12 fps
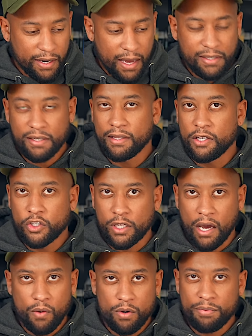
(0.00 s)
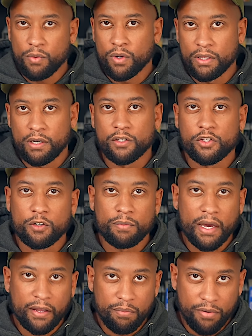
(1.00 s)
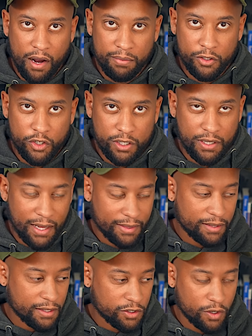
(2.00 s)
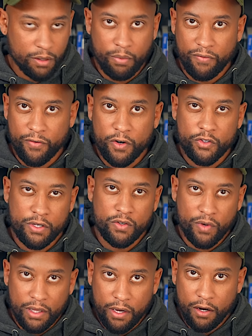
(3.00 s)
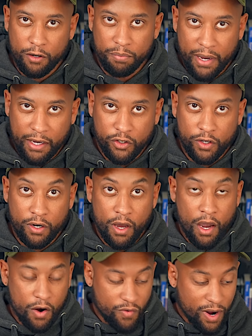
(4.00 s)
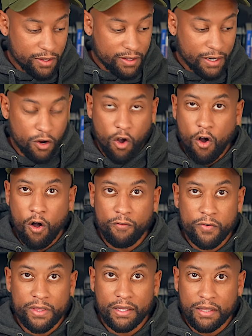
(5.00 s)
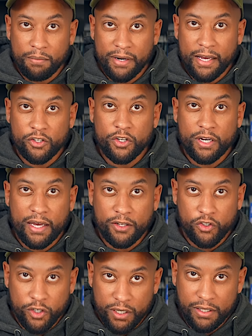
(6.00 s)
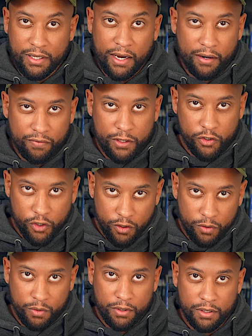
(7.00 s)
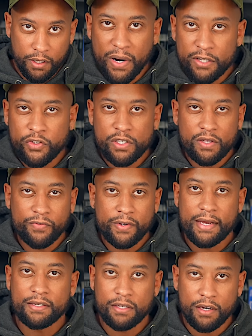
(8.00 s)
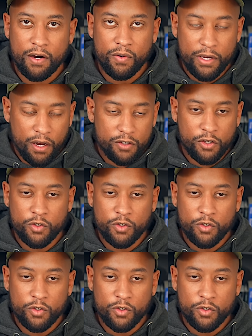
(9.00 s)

in isolation, I would be willing to assume that he probably just thought that this only referred to Israeli occupation rather than a call for the elimination and genocide of the Jews. But just a few days ago, he also